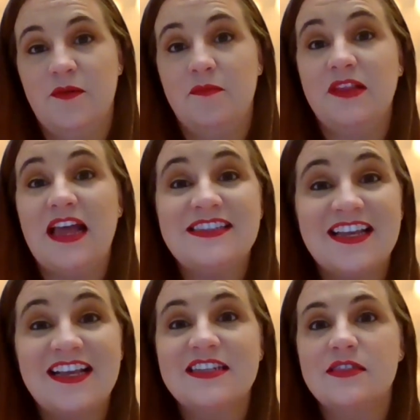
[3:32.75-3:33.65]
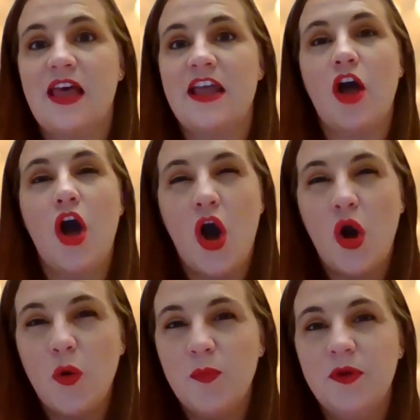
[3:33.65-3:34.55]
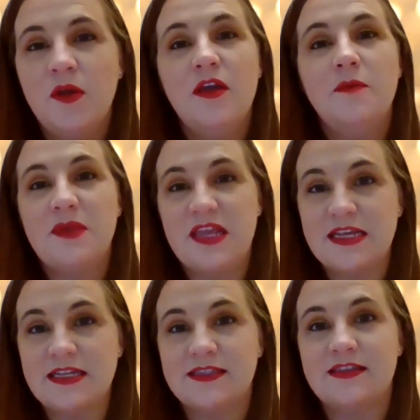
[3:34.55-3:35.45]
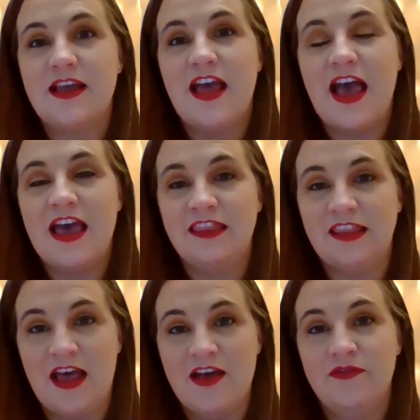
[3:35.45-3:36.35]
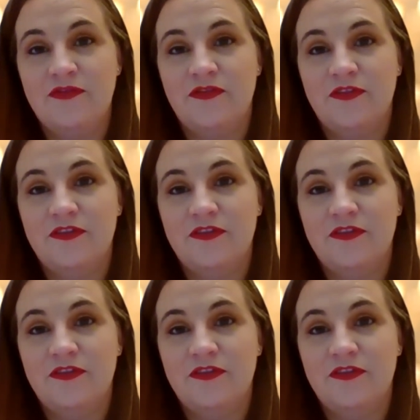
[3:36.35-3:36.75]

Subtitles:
Blessings like hope, peace, and love.